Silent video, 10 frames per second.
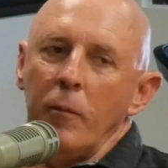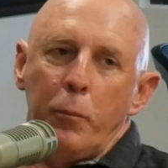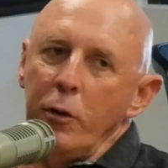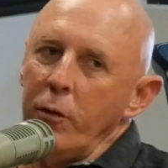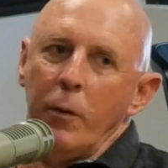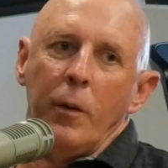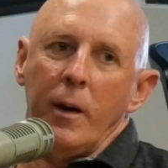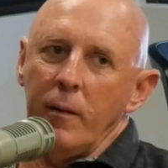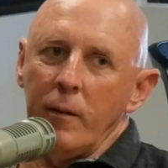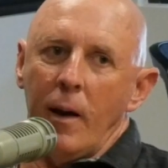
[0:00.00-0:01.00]
push through it
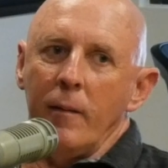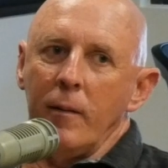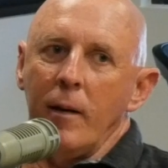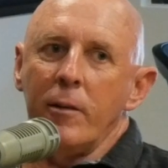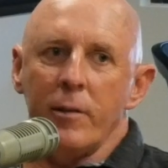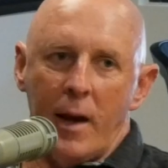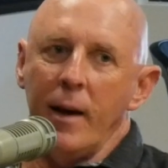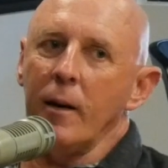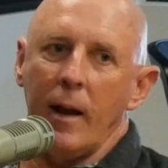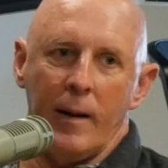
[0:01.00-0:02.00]
and say it
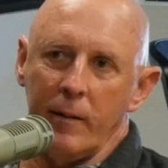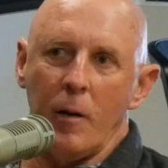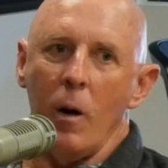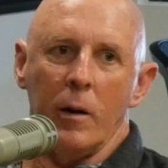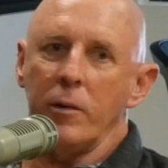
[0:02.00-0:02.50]
and acknowledge,